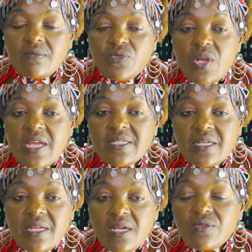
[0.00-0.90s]
drugs
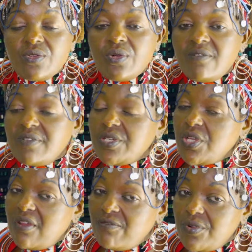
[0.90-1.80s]
and alcohol are very
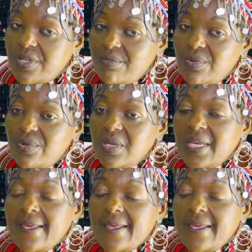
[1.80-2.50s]
affordable,